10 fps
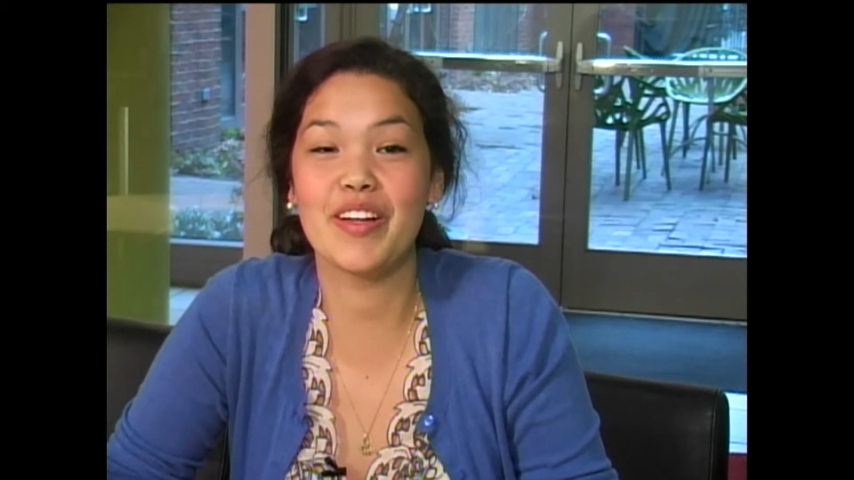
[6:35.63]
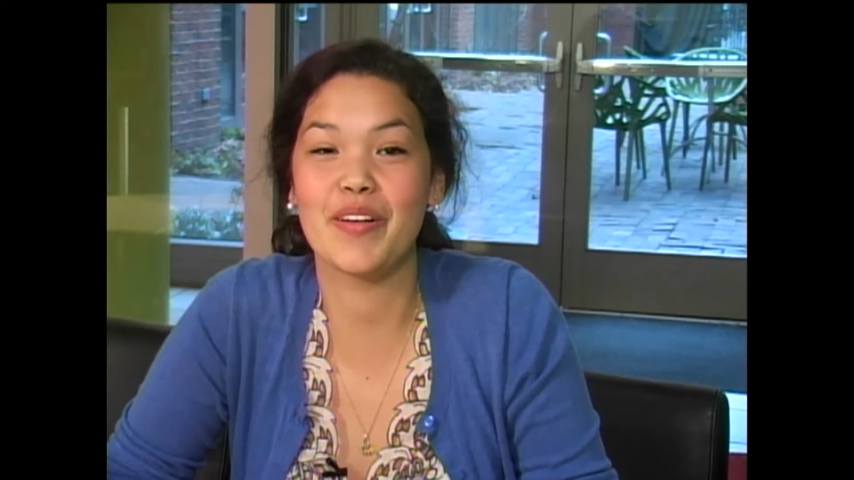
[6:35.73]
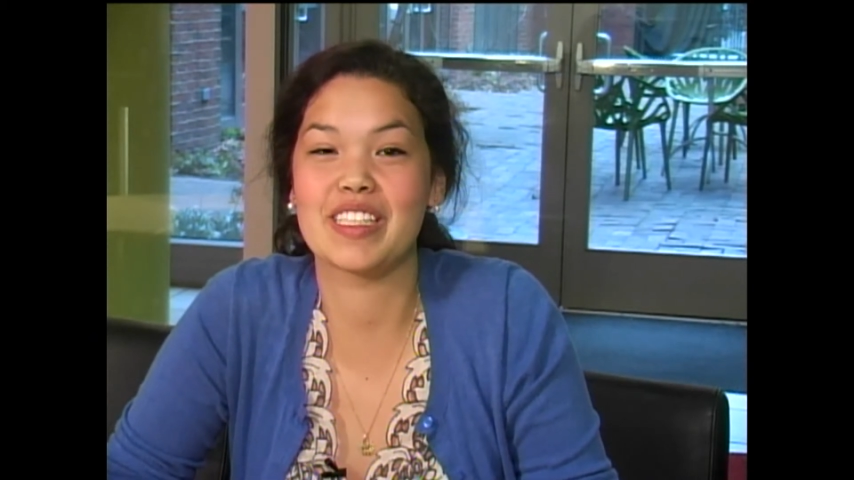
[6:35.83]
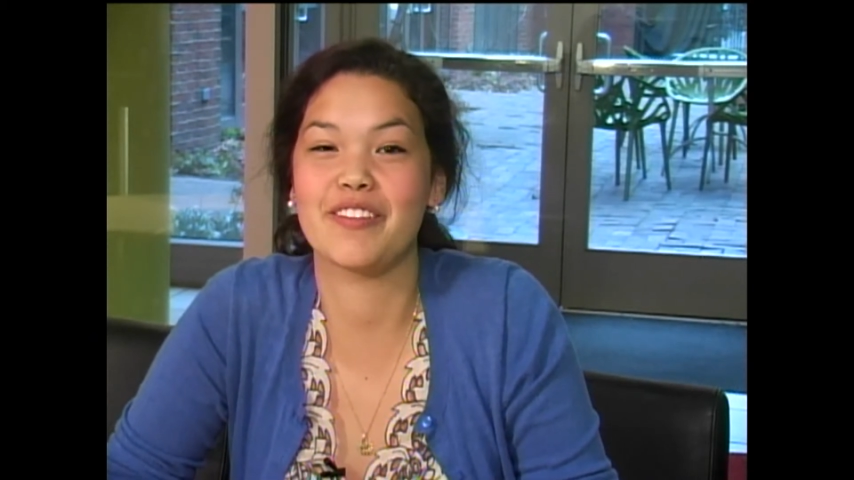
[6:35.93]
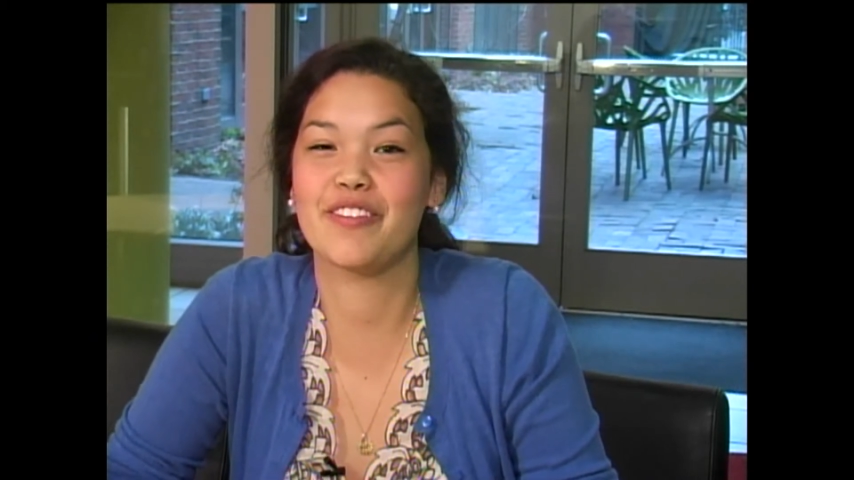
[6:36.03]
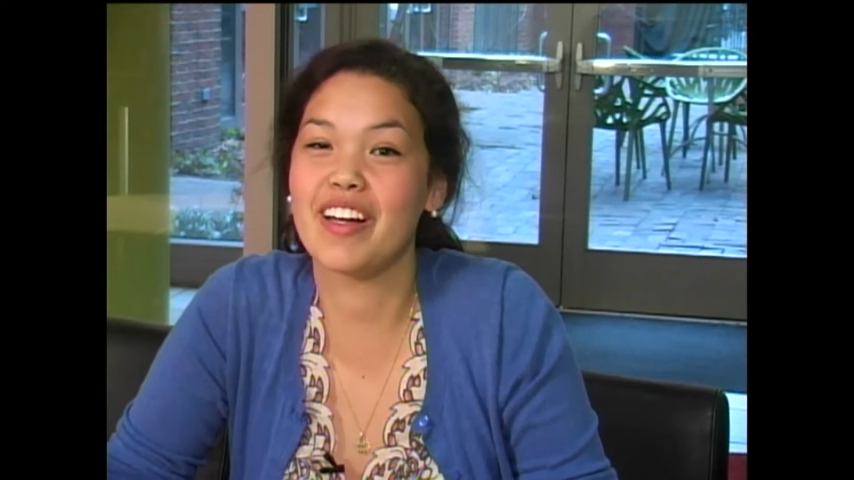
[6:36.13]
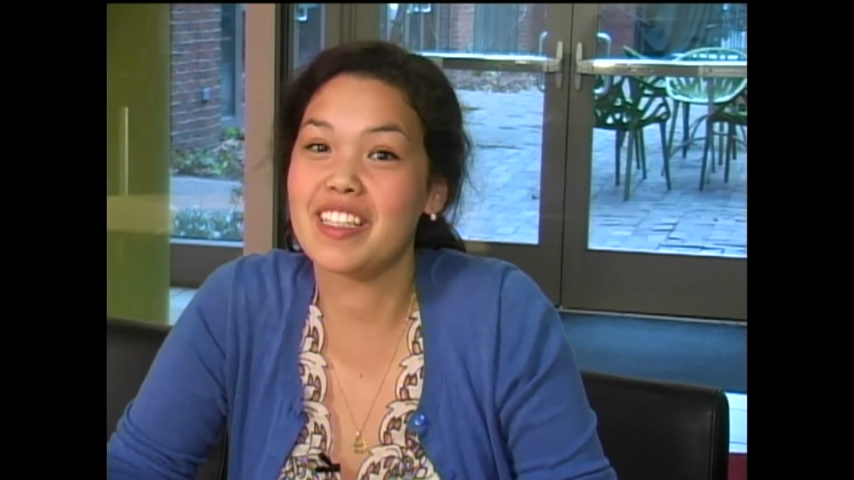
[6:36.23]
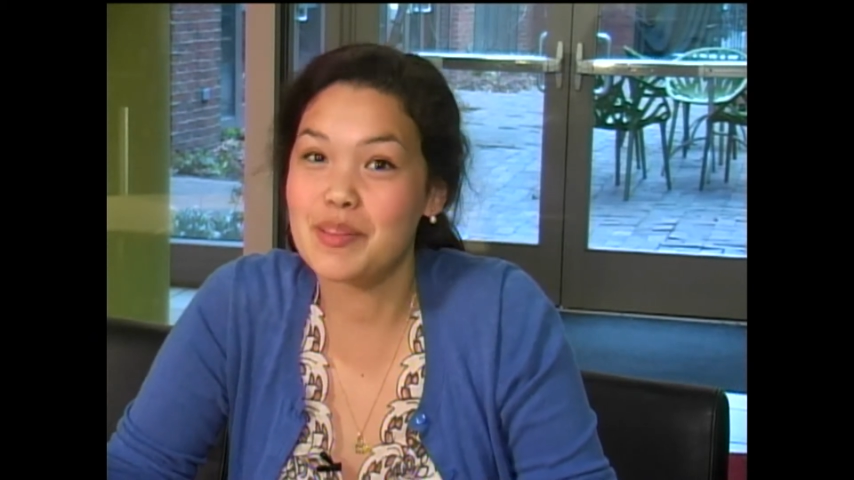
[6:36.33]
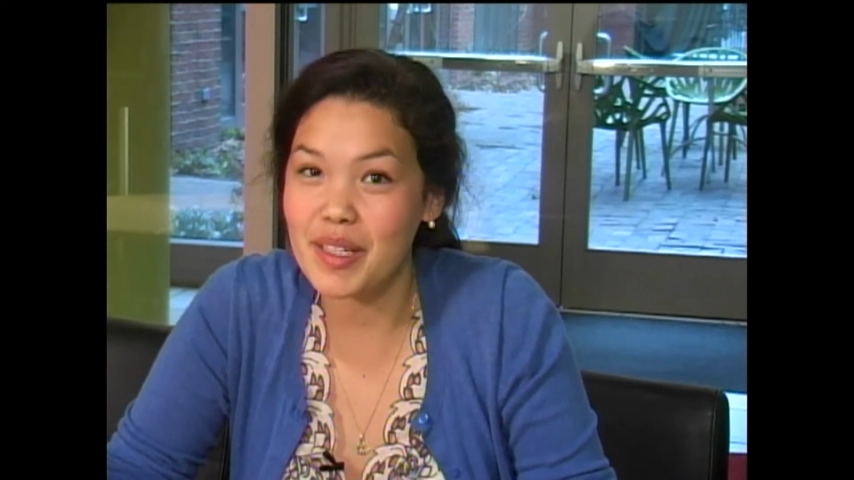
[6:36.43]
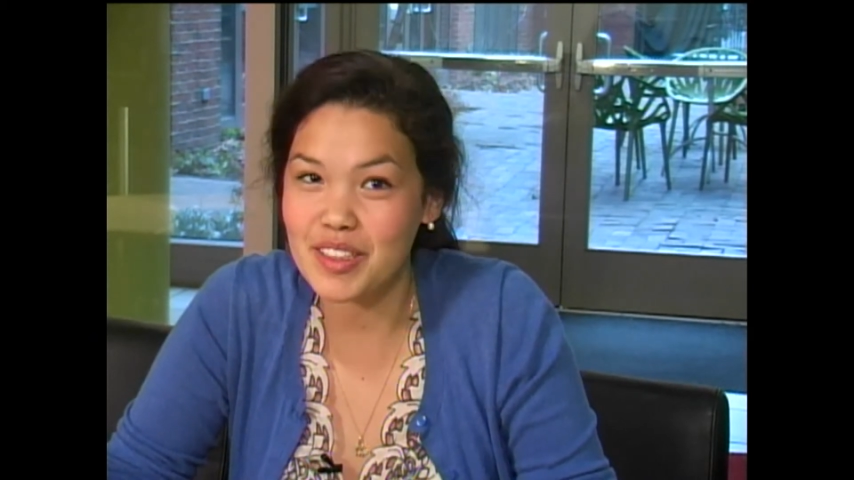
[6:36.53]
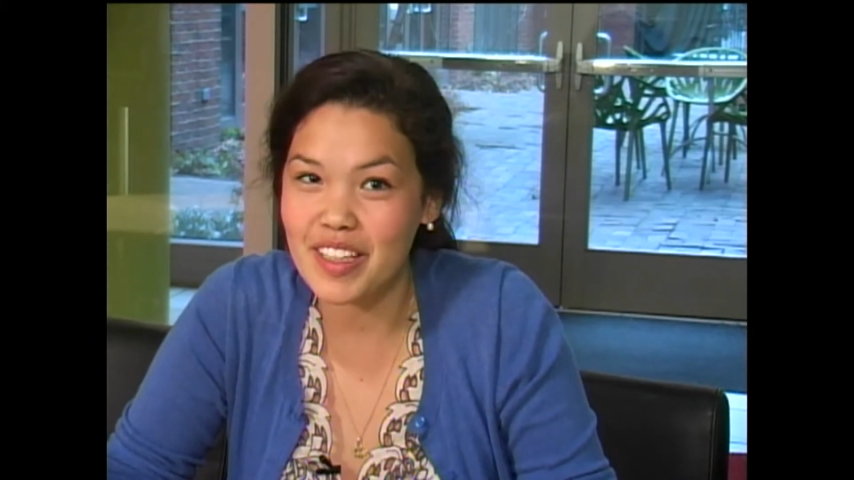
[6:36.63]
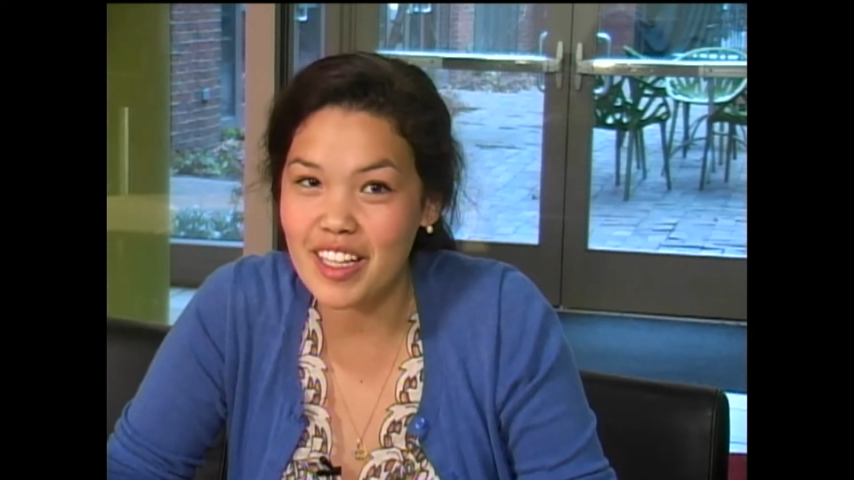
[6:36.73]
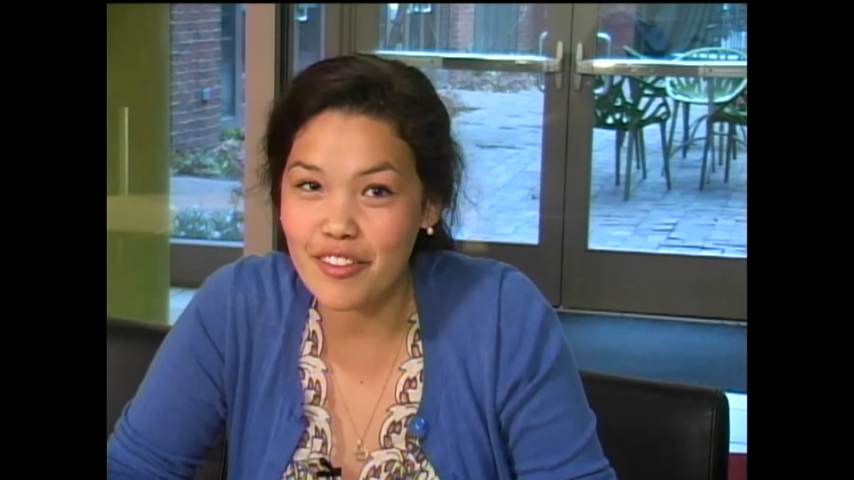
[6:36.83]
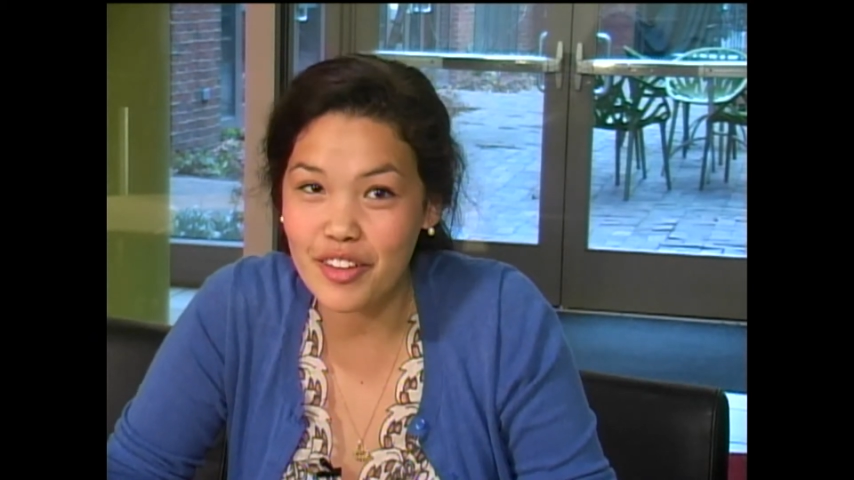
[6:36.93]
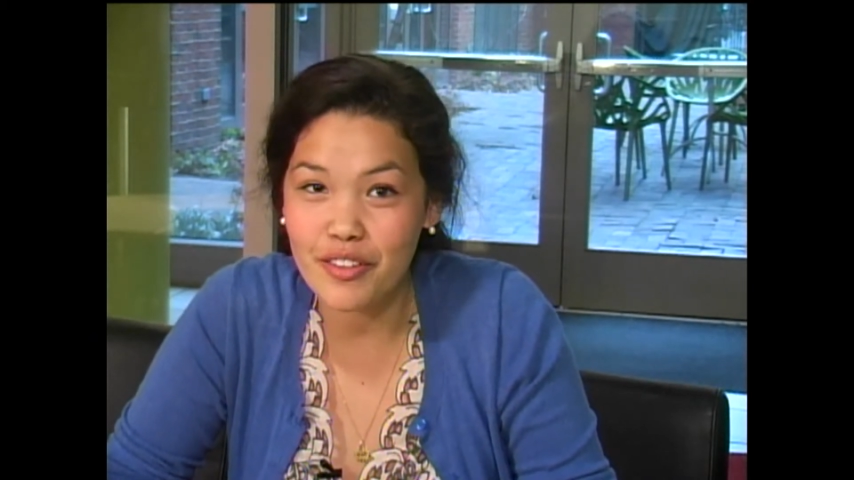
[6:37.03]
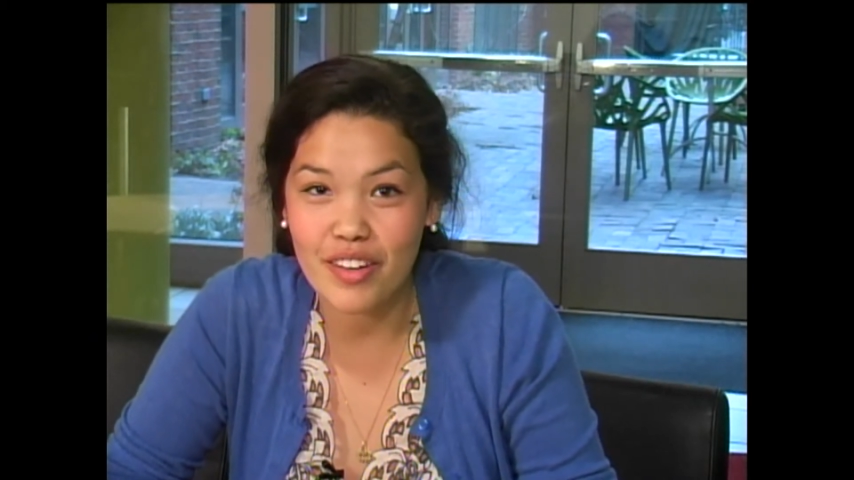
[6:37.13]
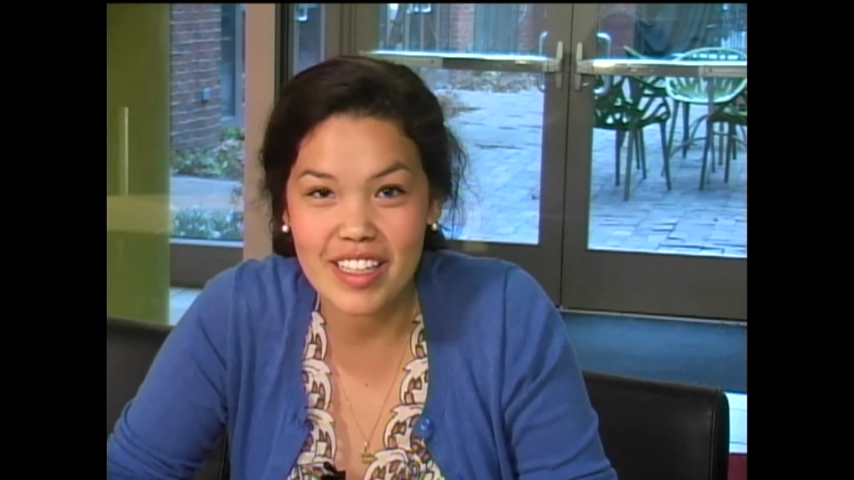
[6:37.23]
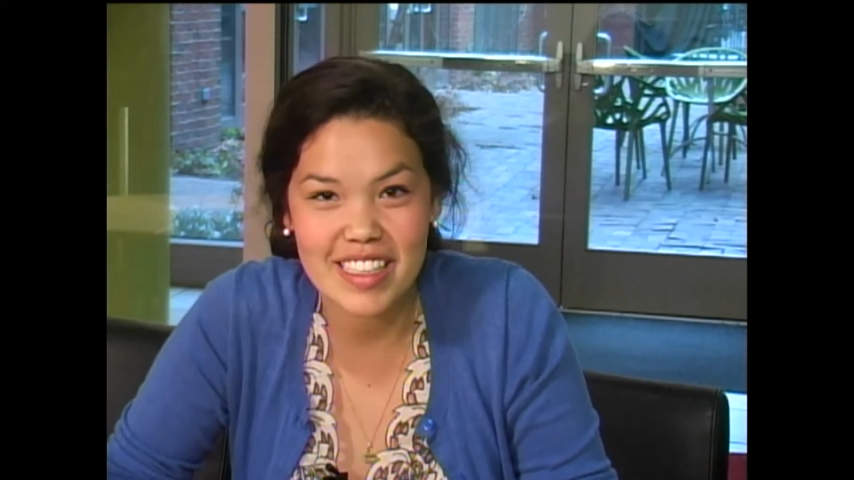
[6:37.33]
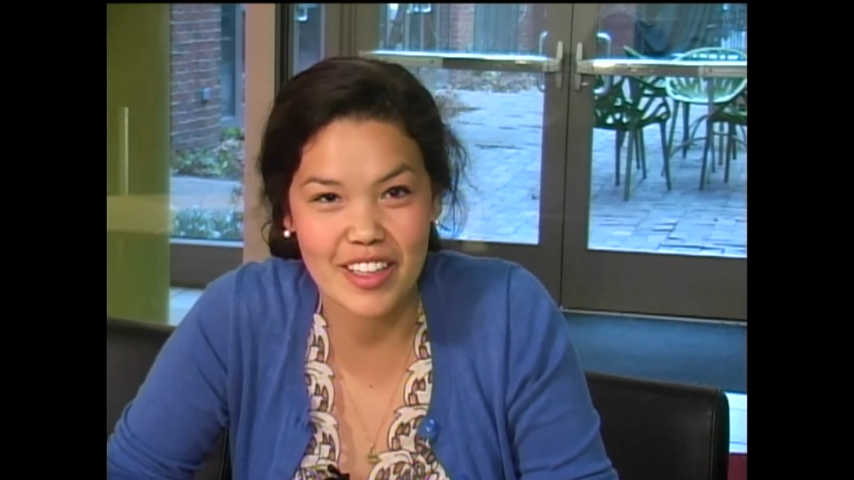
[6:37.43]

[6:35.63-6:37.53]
who has a very special interview for us